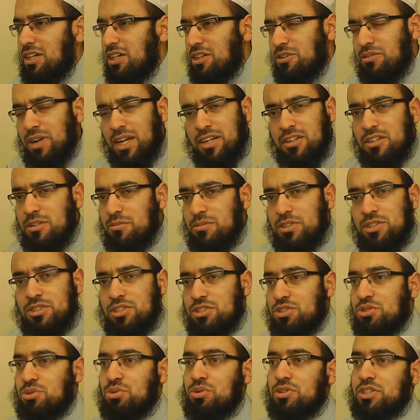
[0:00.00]
randomly
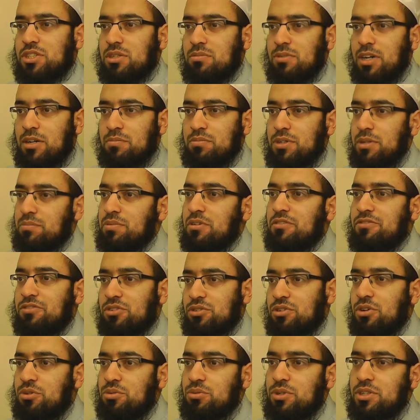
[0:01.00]
just talks about people for no